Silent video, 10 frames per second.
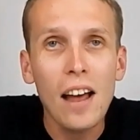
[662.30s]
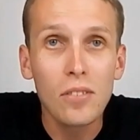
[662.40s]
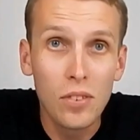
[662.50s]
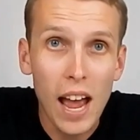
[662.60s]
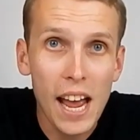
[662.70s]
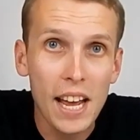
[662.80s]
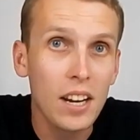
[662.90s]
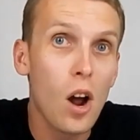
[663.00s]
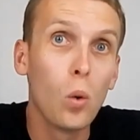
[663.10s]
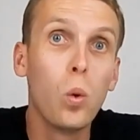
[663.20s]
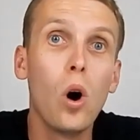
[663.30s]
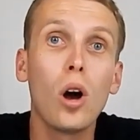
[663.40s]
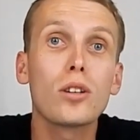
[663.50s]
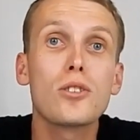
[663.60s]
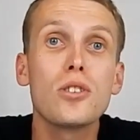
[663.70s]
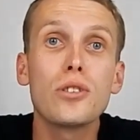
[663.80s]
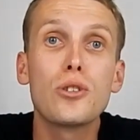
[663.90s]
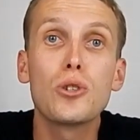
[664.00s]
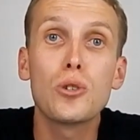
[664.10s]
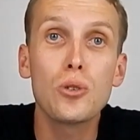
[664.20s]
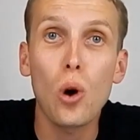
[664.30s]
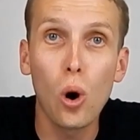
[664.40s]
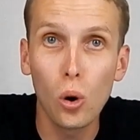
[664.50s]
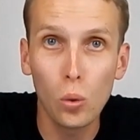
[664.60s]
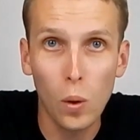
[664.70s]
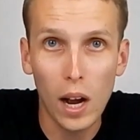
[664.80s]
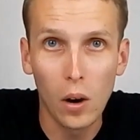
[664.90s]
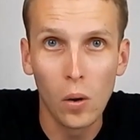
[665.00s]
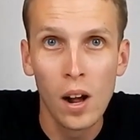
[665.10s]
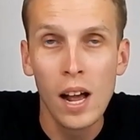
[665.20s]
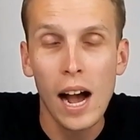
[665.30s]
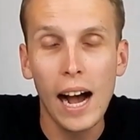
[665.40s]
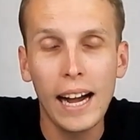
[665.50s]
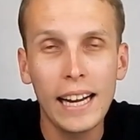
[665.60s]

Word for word: That fan works so well.